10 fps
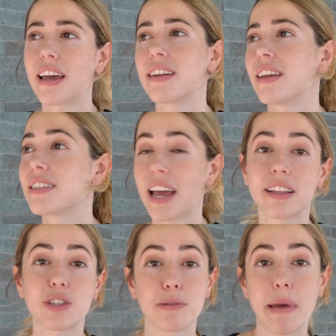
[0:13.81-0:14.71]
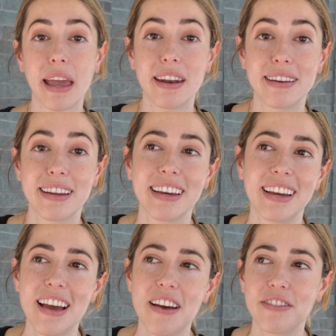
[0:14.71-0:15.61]
and intelligent man.
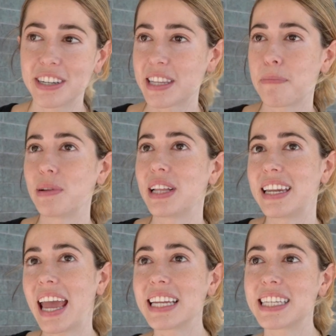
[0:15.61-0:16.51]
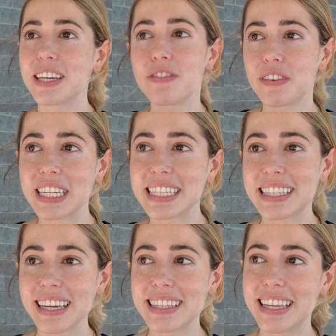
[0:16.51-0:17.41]
For example, in
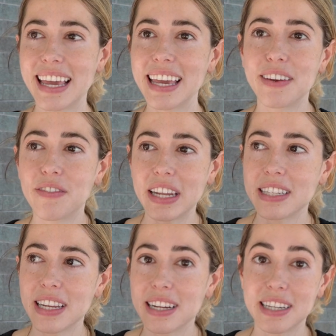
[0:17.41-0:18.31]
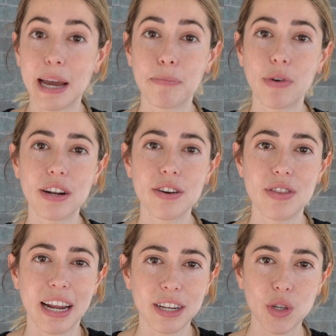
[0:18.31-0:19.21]
1856, he invented a typewriter
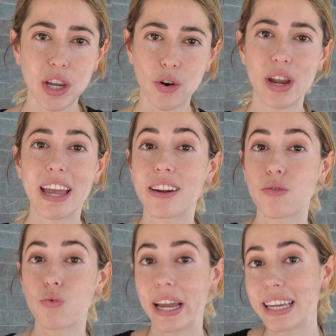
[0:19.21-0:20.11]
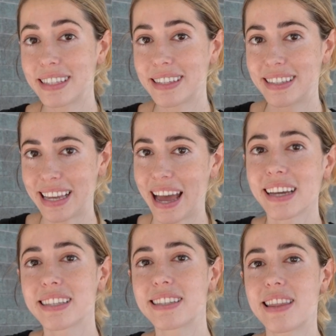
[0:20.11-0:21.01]
that actually created raised
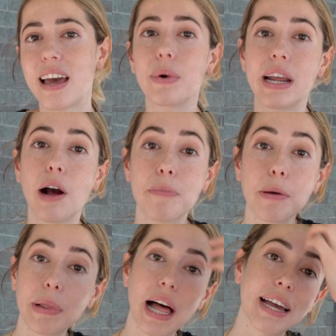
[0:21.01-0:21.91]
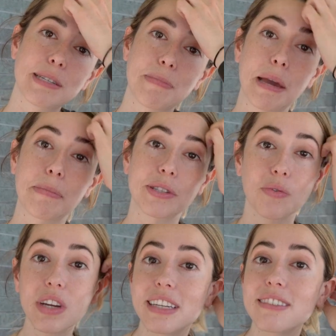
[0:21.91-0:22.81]
text that would help the blind be able to
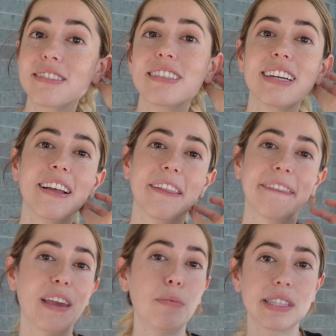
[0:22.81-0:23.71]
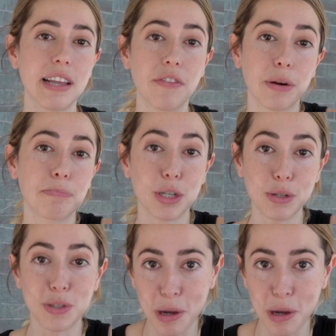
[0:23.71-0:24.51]
read. It was never produced